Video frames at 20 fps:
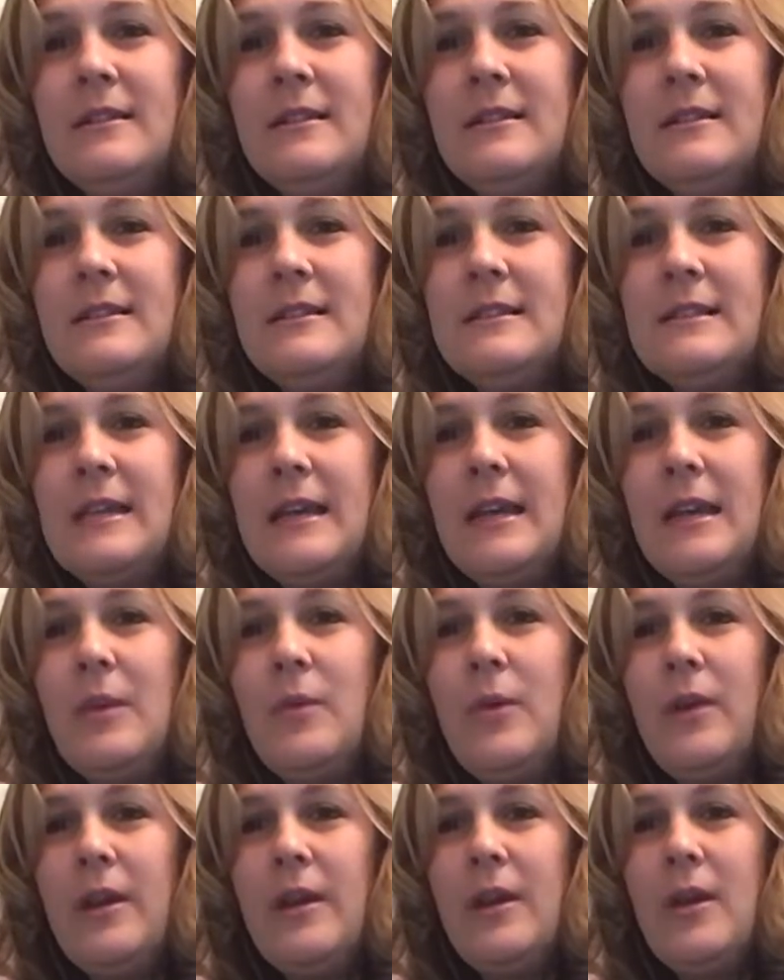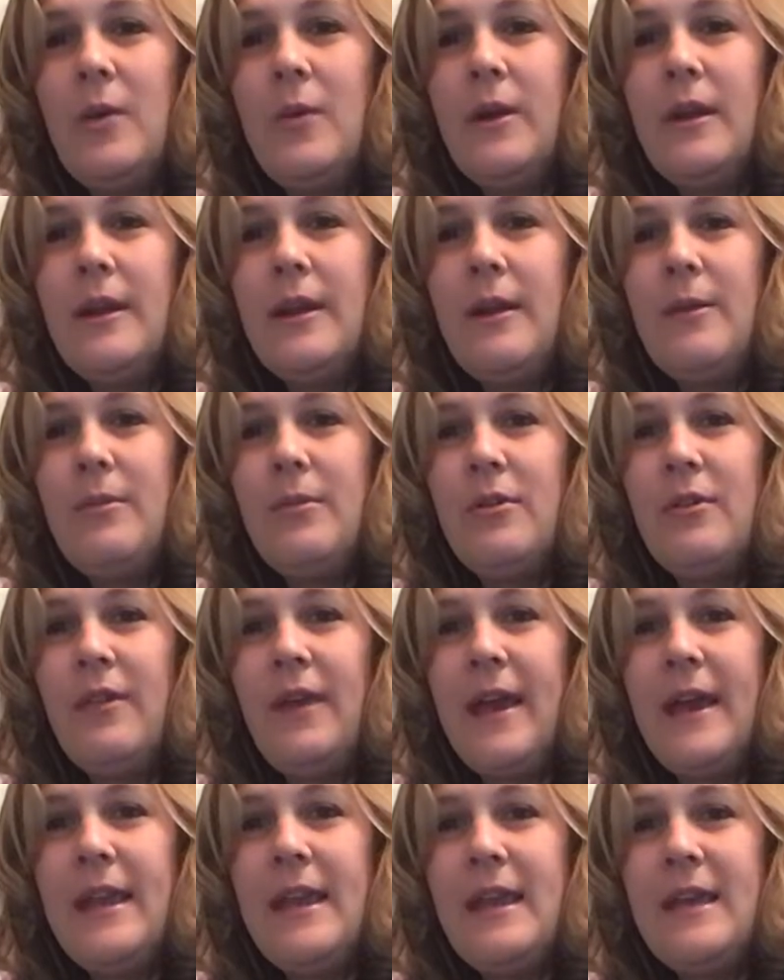Does anyone know what number
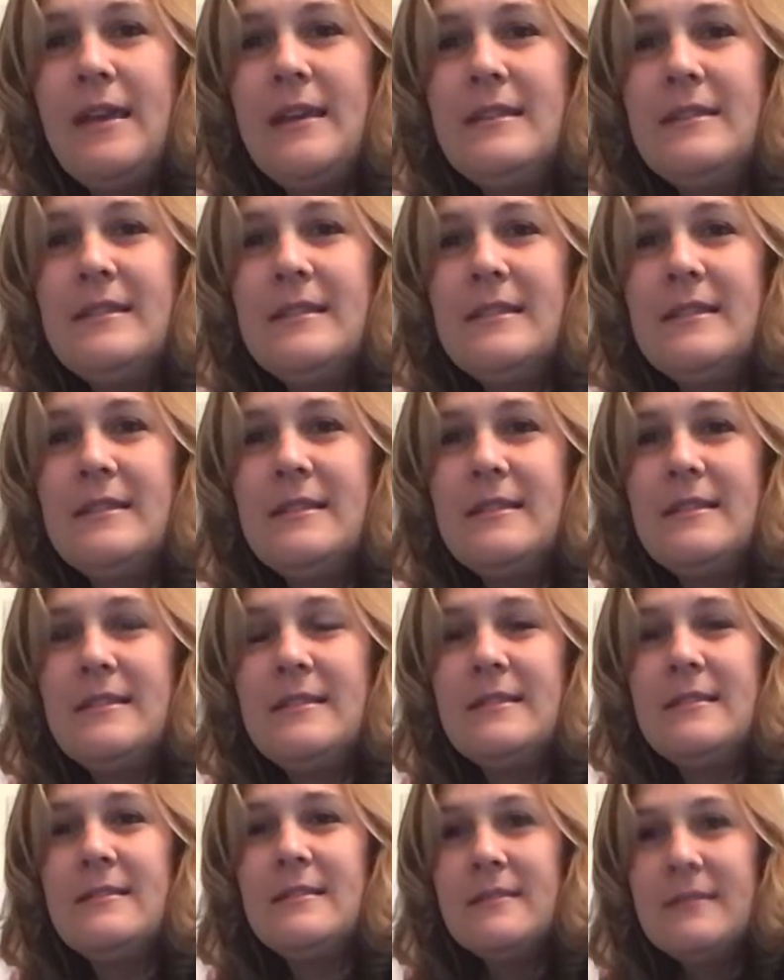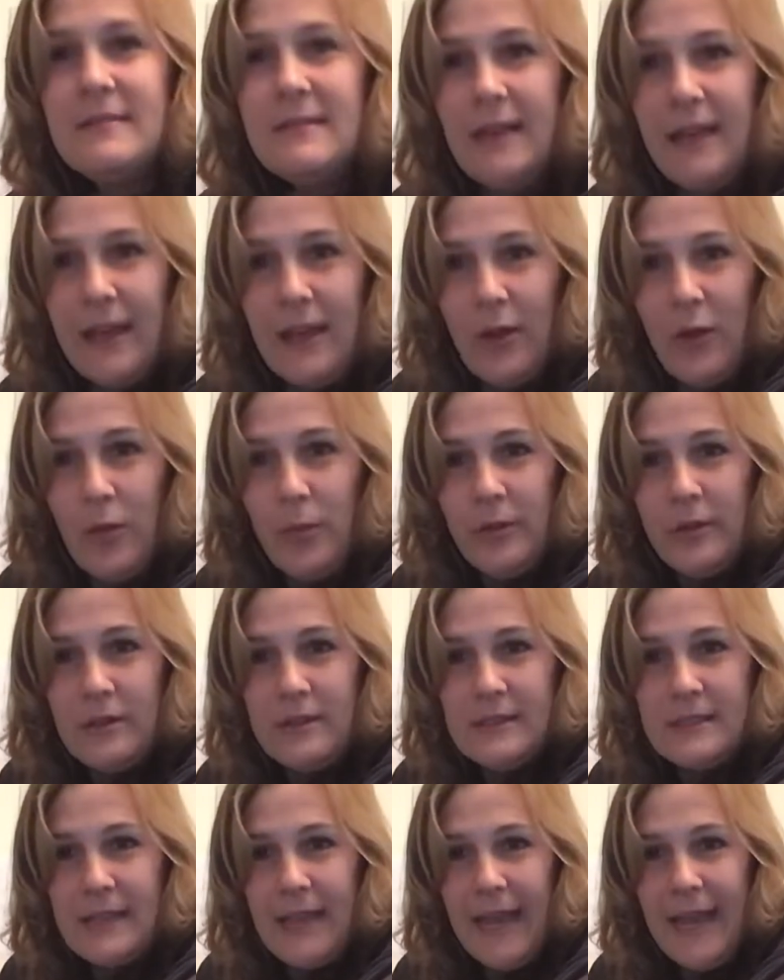that is? I hope you're
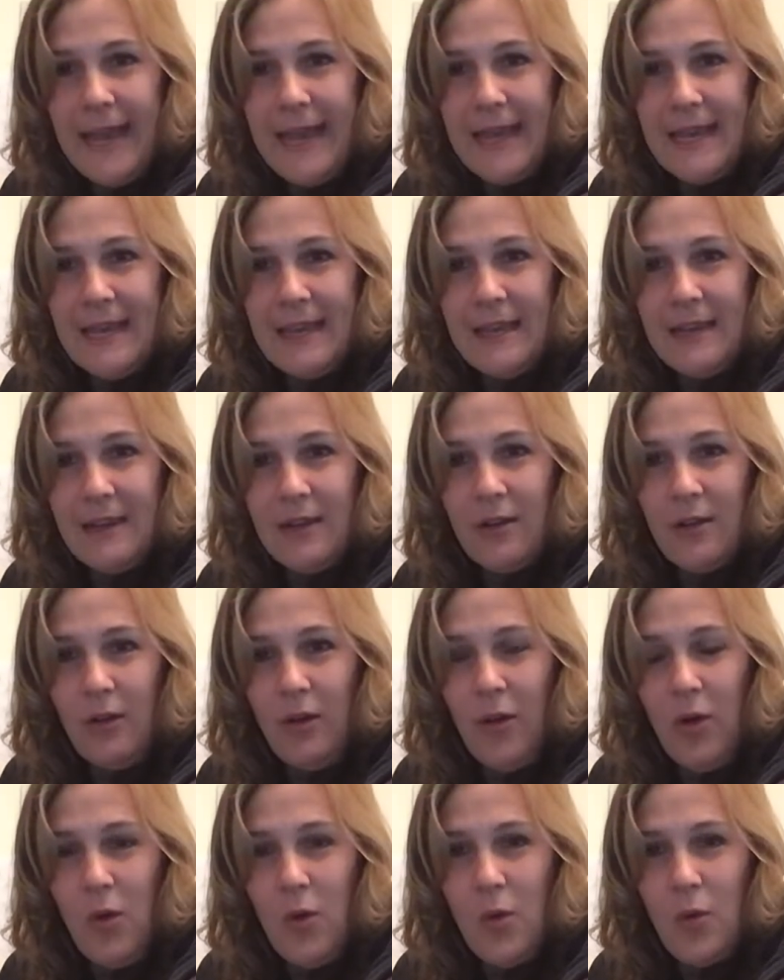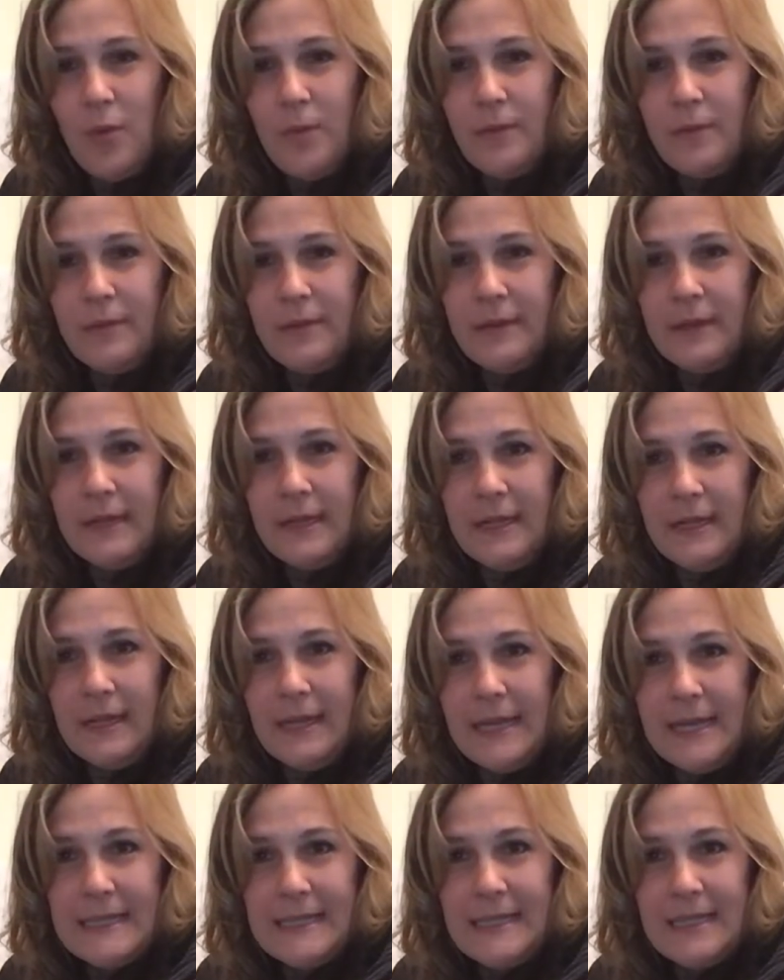saying it at home.
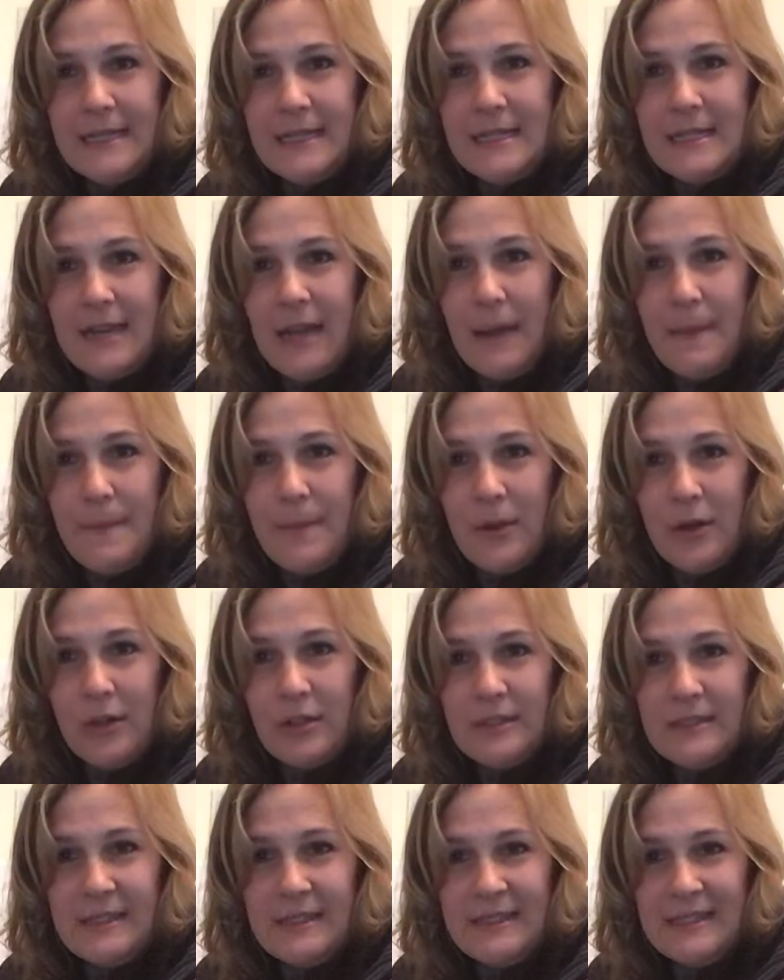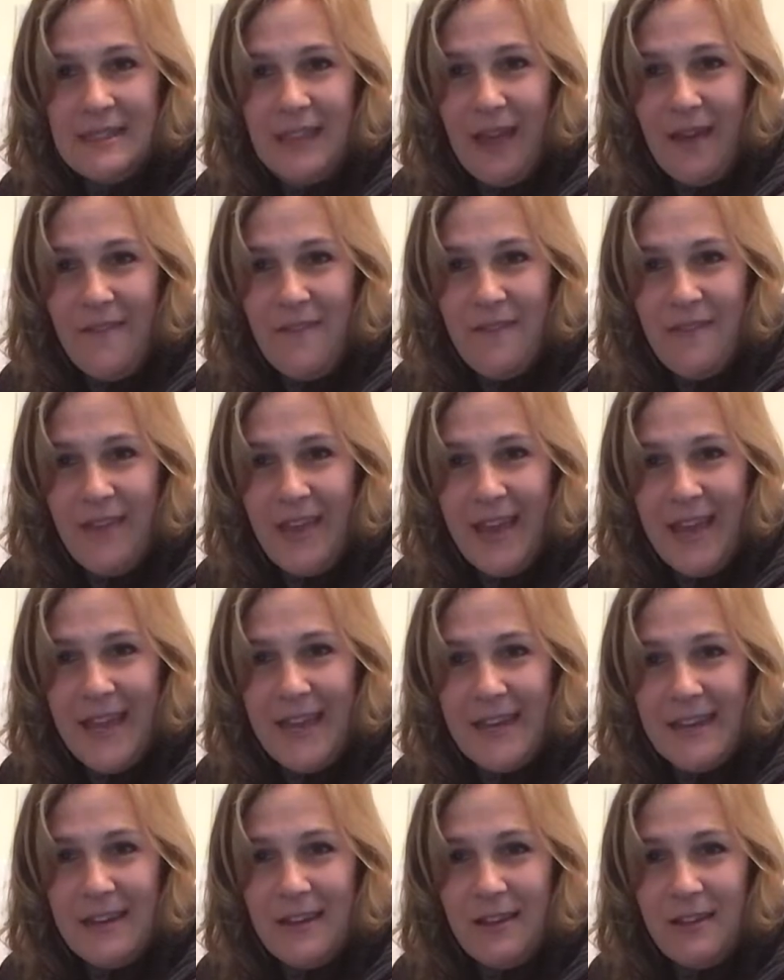It's a number
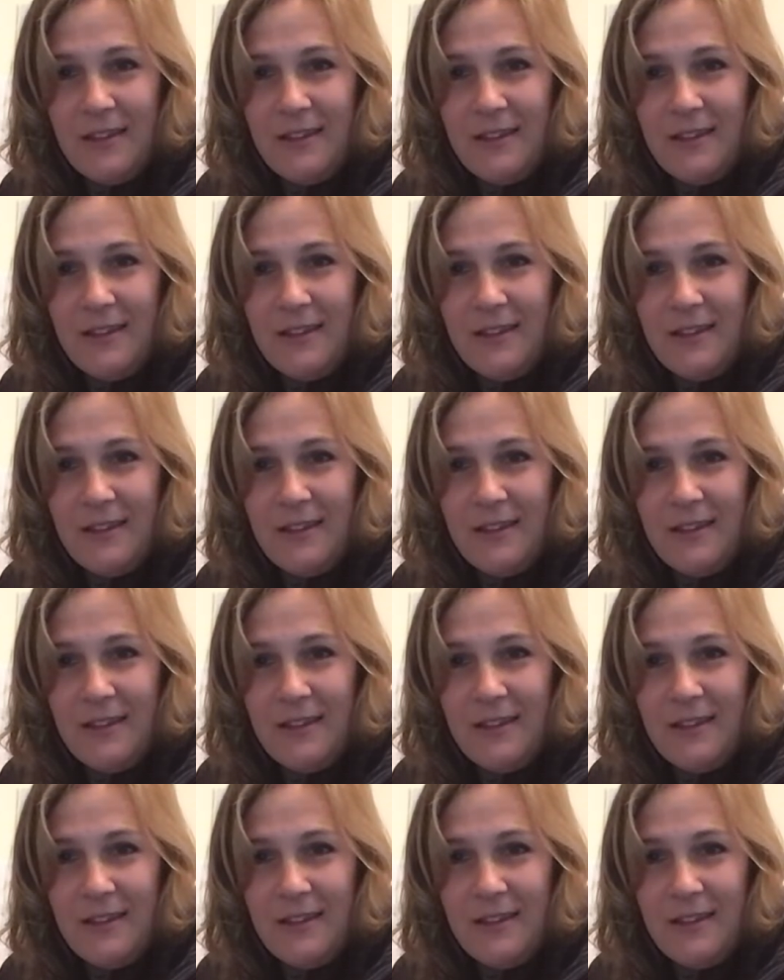7.